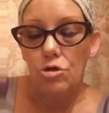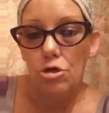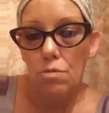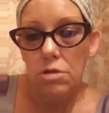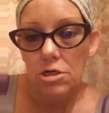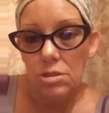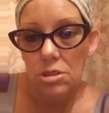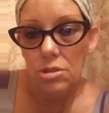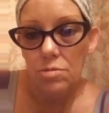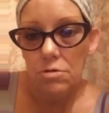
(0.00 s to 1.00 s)
Your
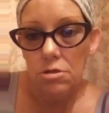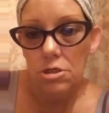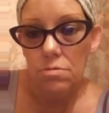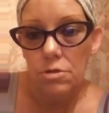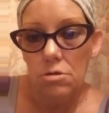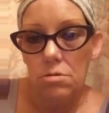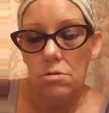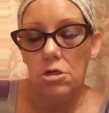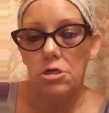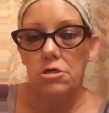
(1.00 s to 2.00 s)
blessings will leave you
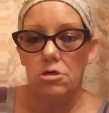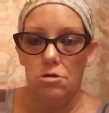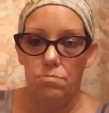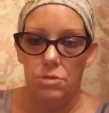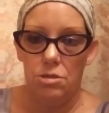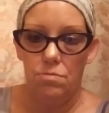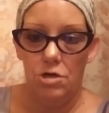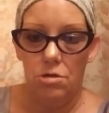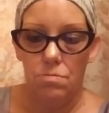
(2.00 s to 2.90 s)
and come to me.